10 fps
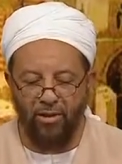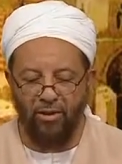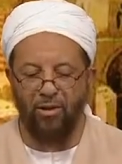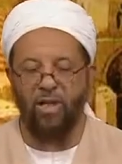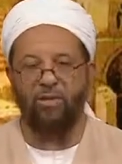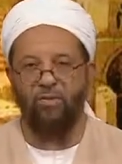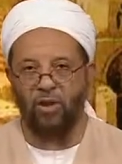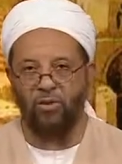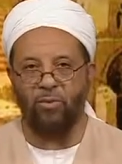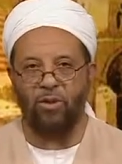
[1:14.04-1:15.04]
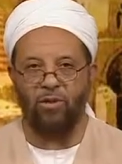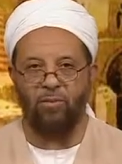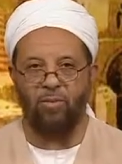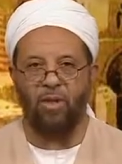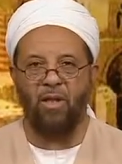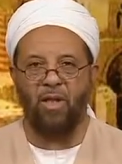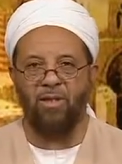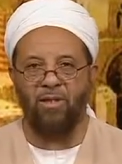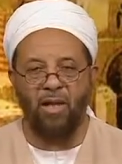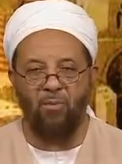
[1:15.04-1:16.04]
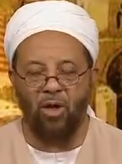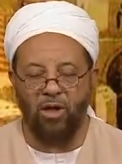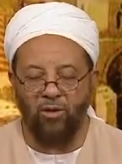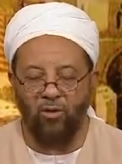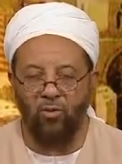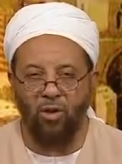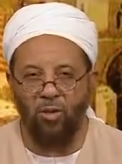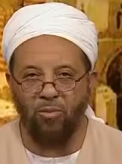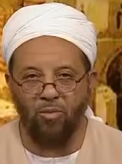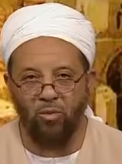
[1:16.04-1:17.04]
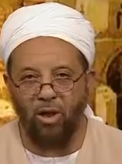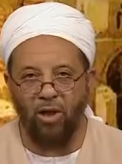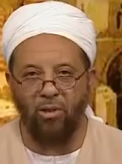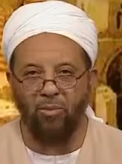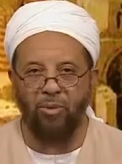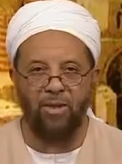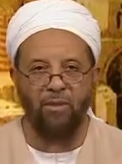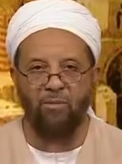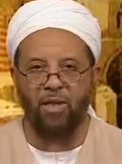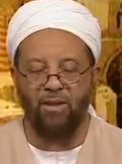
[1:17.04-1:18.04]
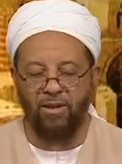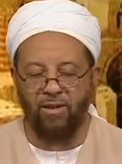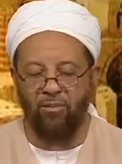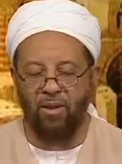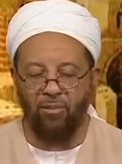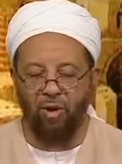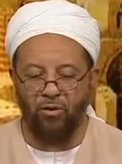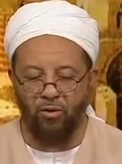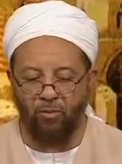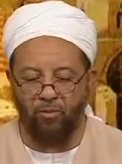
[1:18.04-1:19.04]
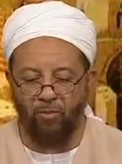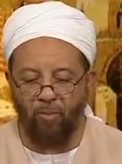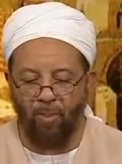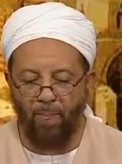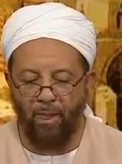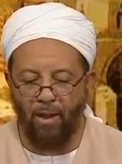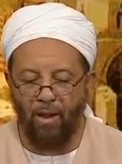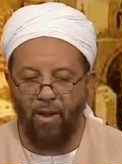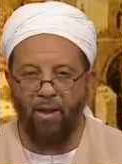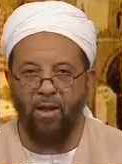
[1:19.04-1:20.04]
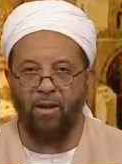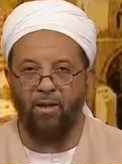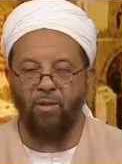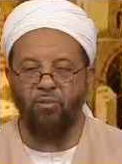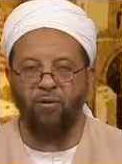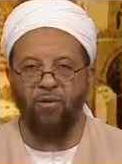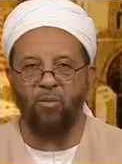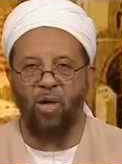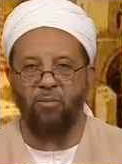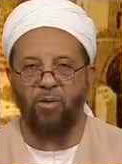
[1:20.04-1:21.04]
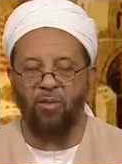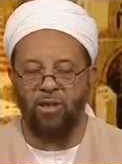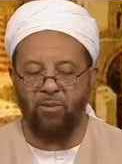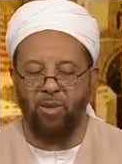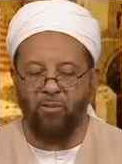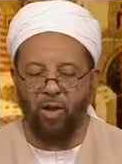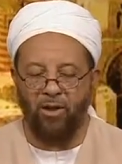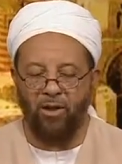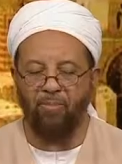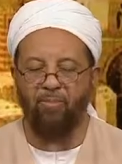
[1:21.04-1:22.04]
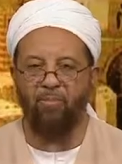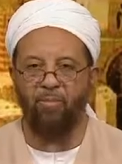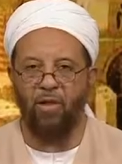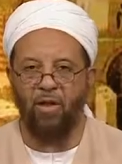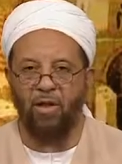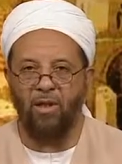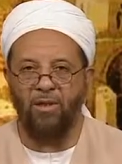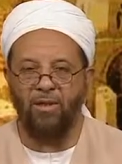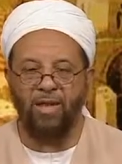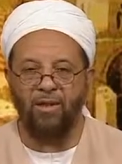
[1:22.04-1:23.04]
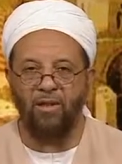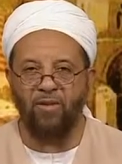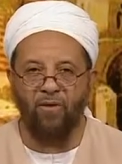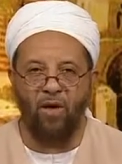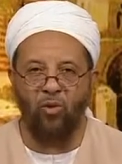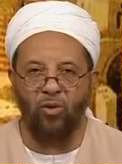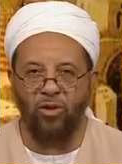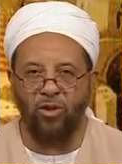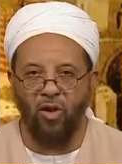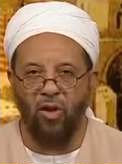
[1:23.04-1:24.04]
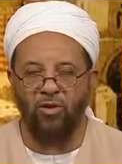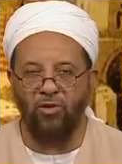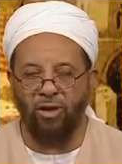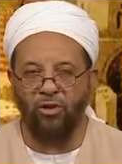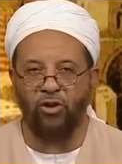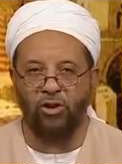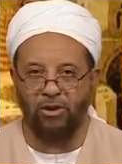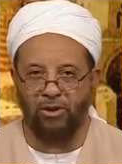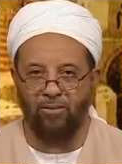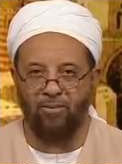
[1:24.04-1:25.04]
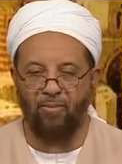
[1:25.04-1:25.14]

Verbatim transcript: to the Day of Judgment. Assalamu alaikum wa rahmatullah, peace and blessings be upon you. The Prophet Muhammad, peace be upon him, sent his followers in all directions.